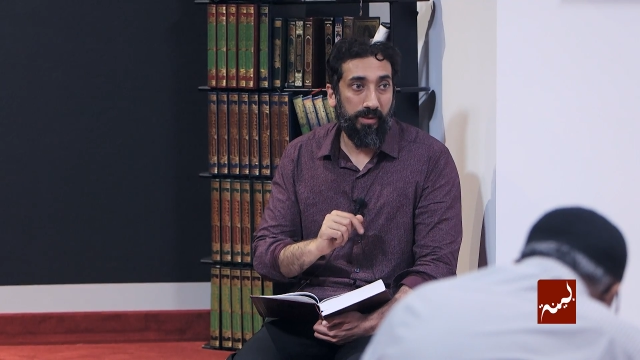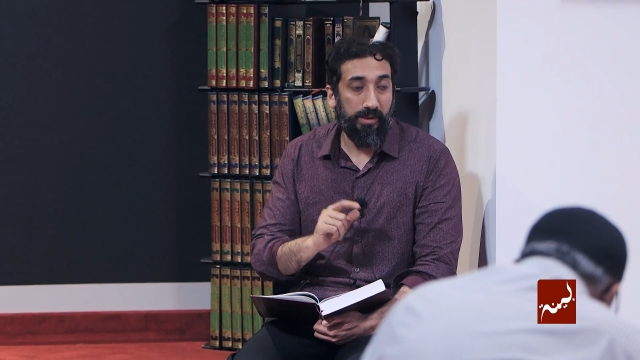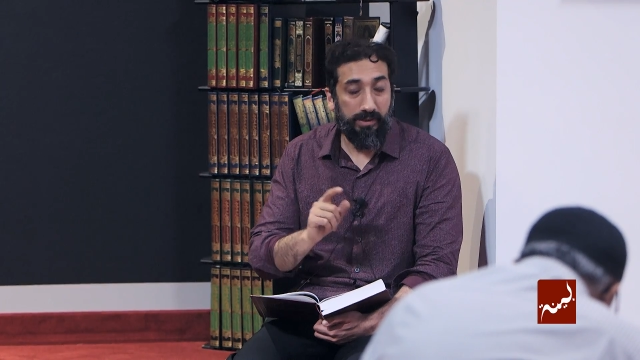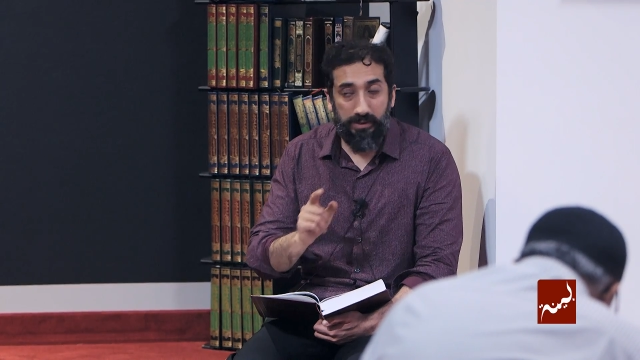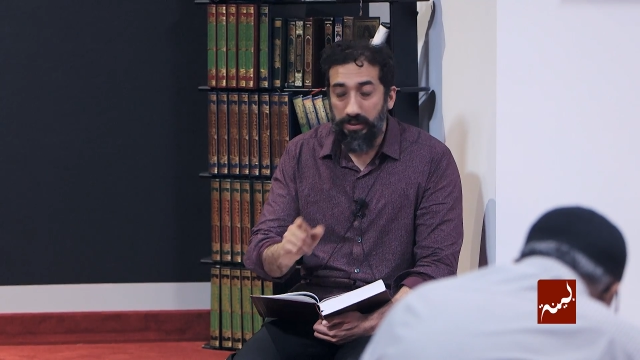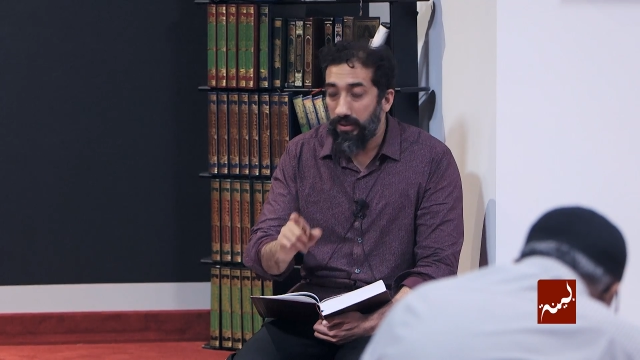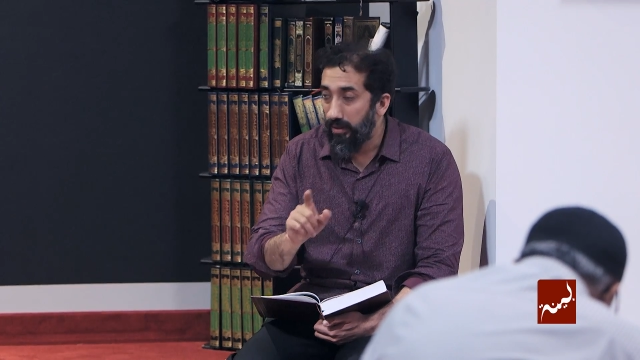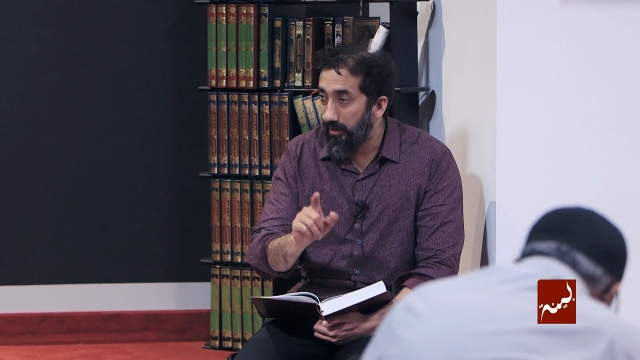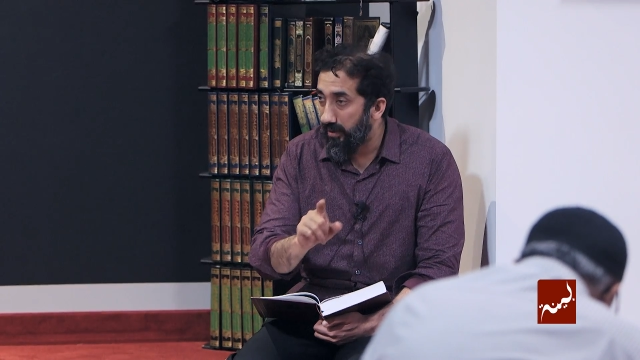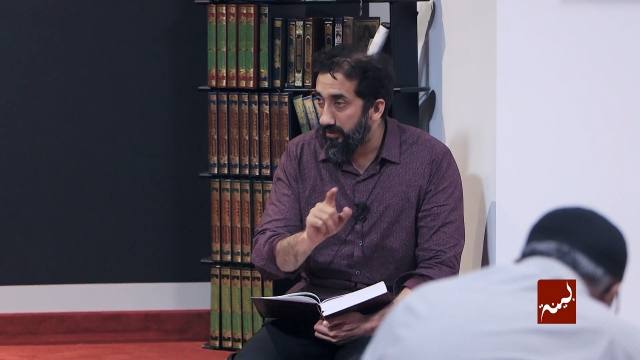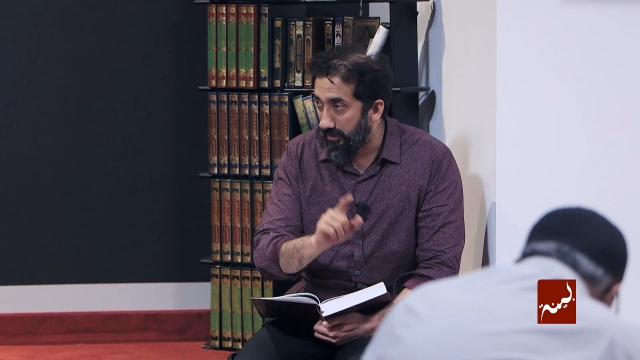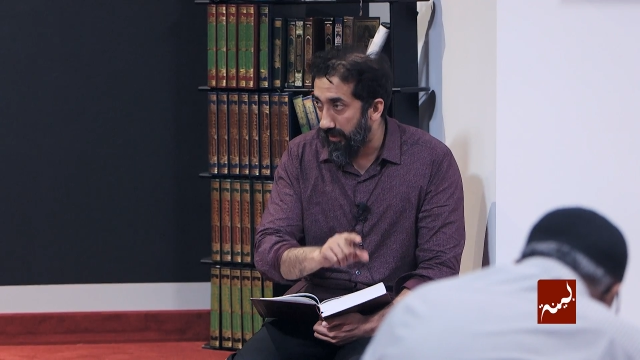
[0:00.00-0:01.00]
Seek
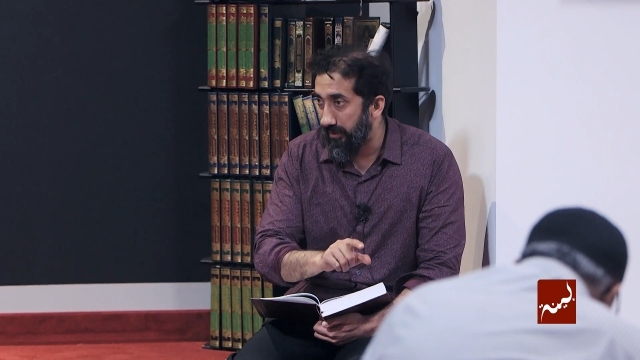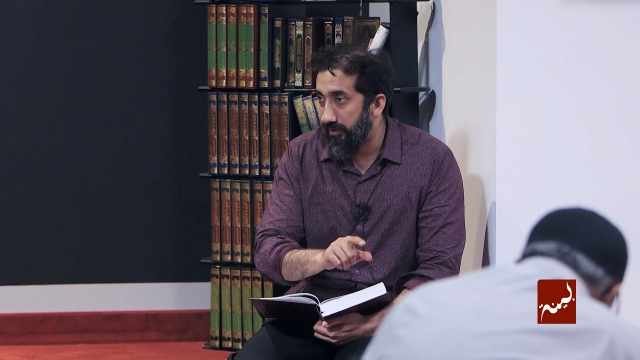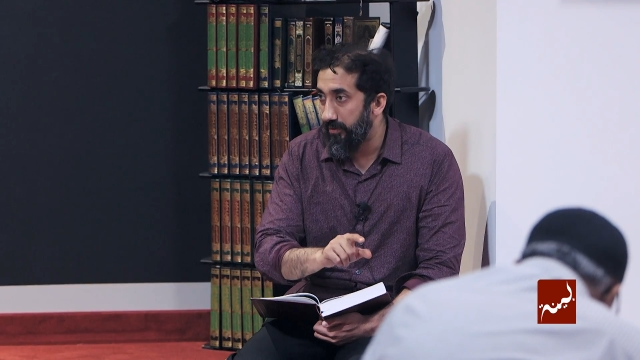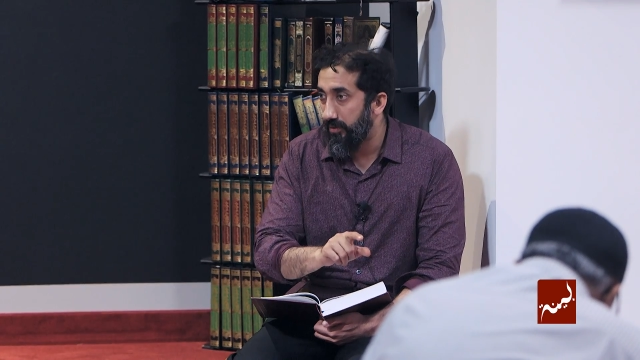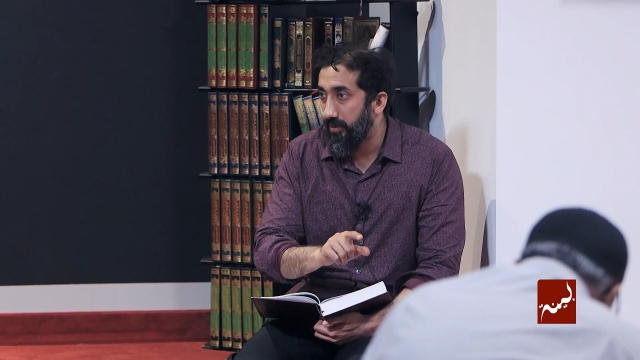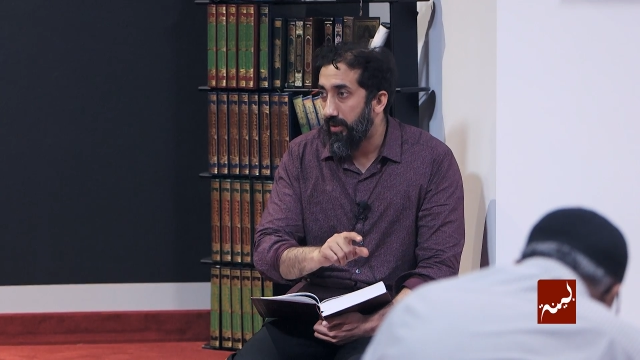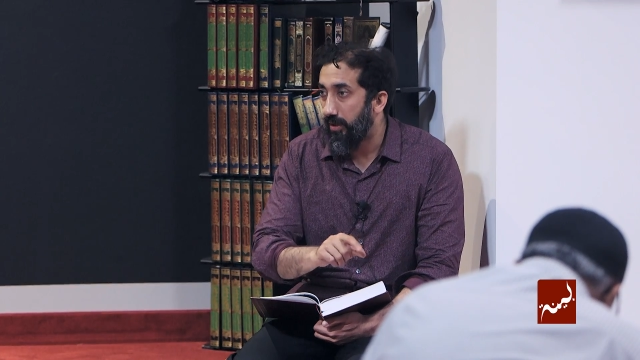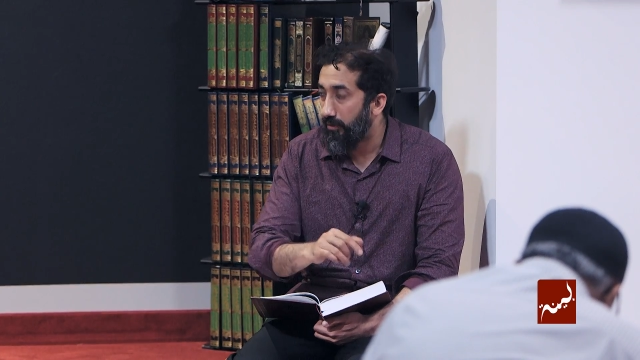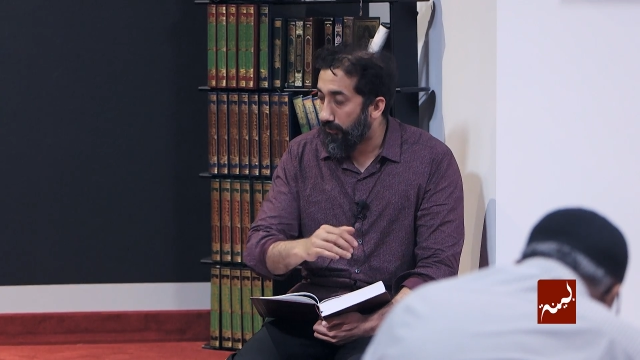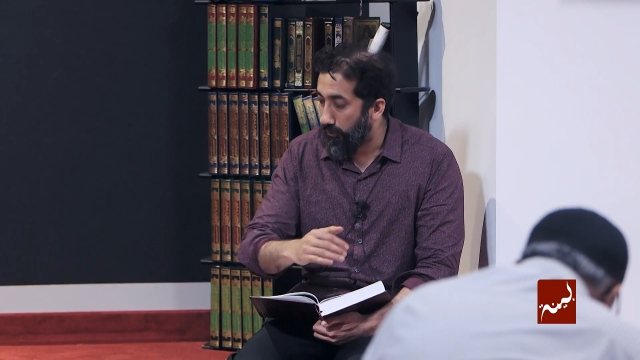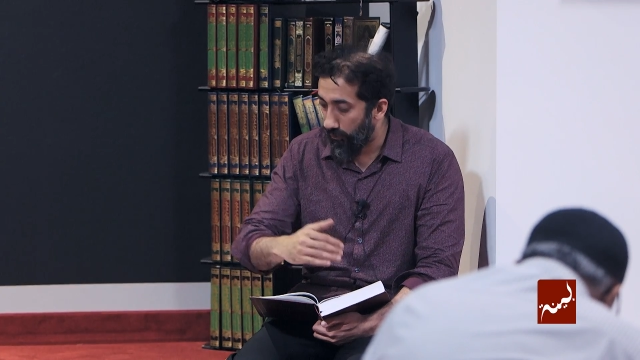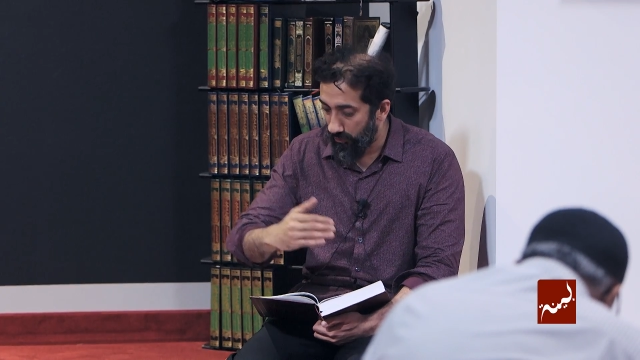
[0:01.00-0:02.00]
Allah's guidance, and
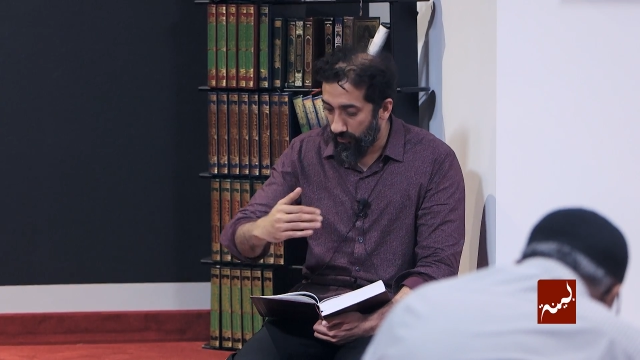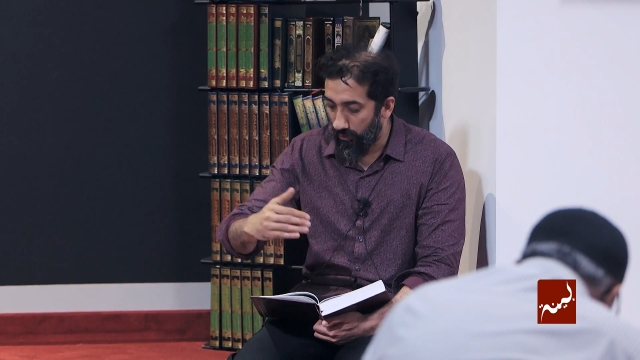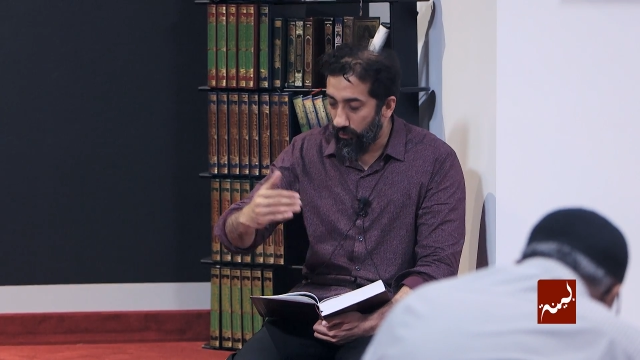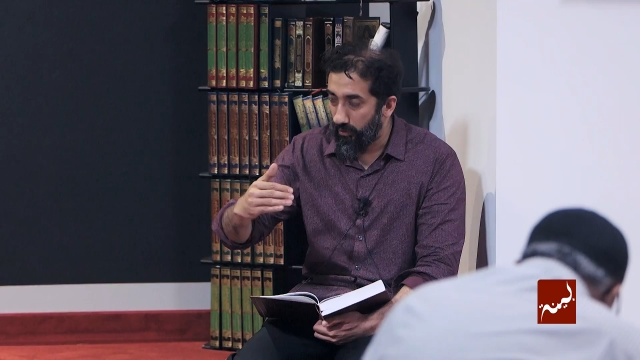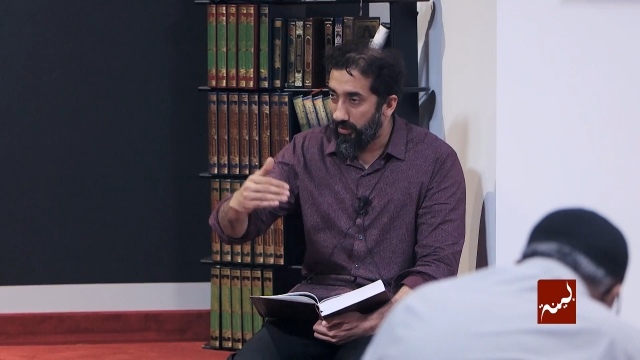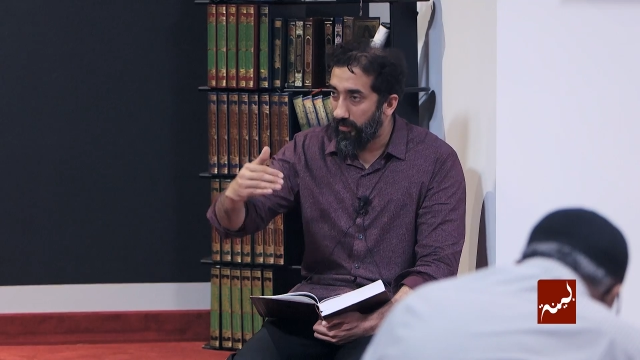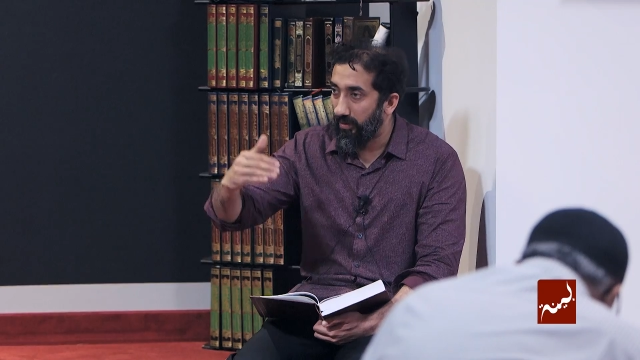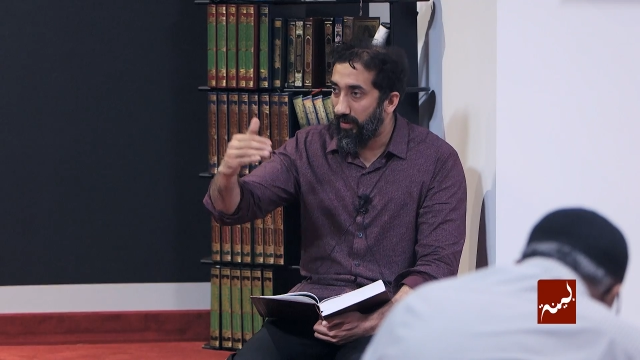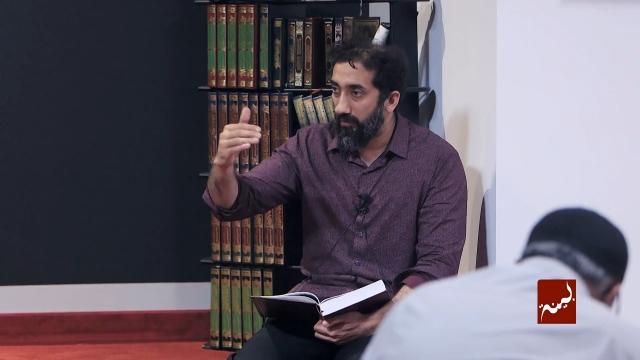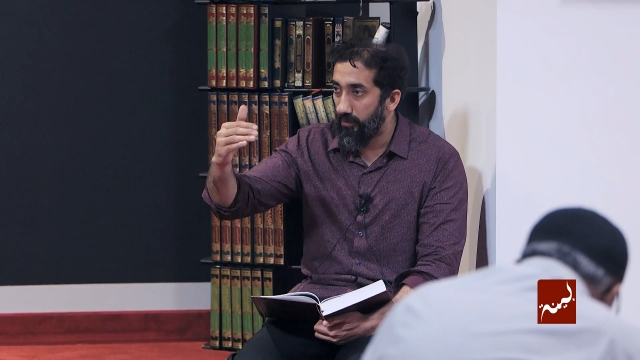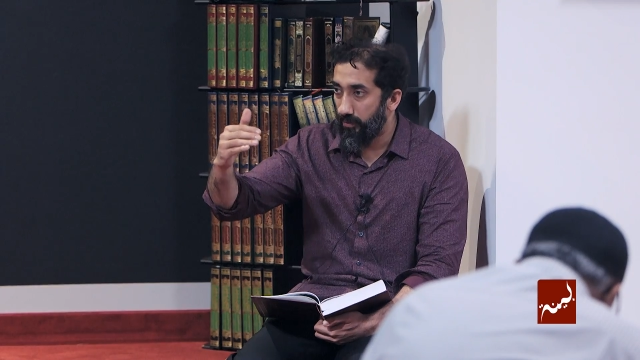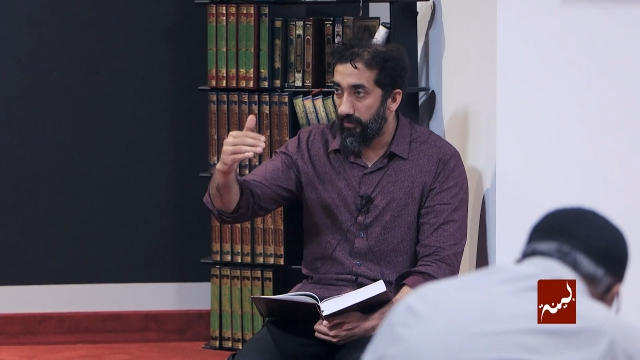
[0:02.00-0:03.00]
of course there are going to be
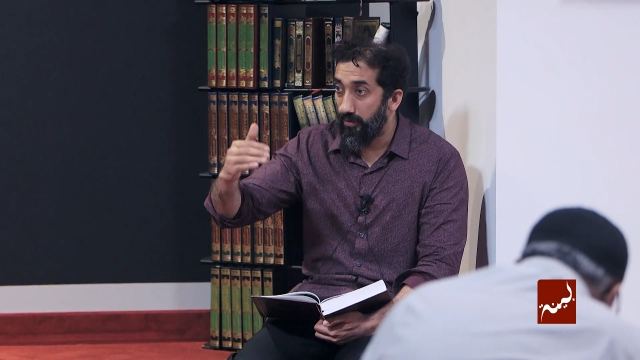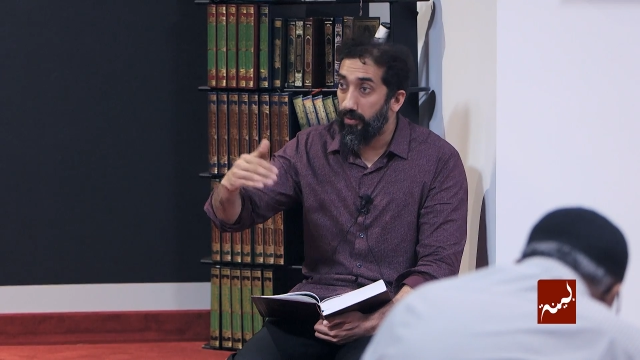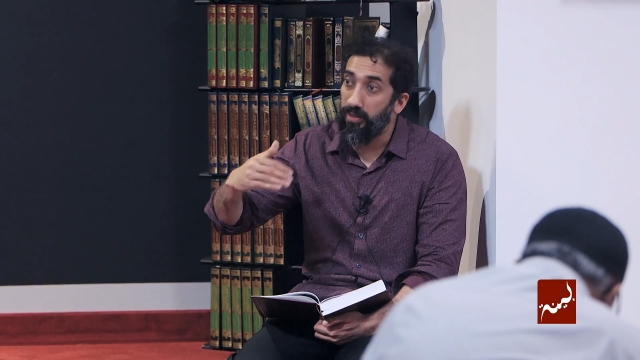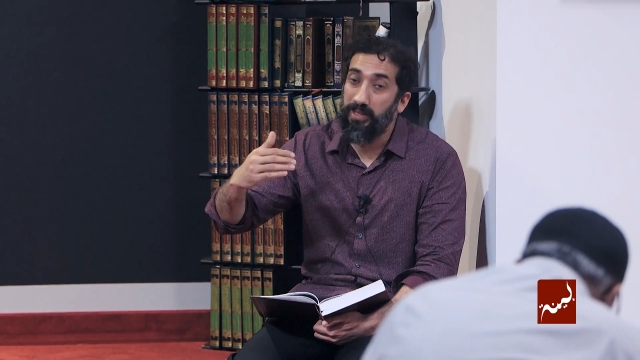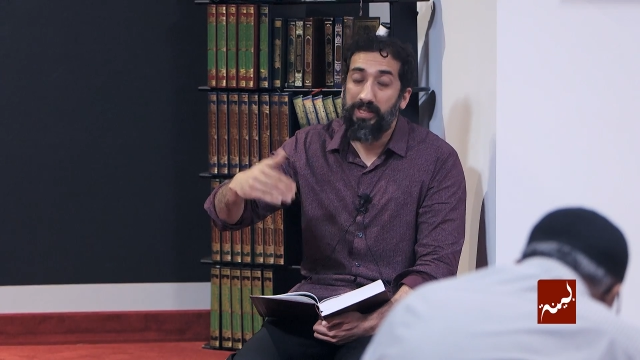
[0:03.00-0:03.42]
levels of learning,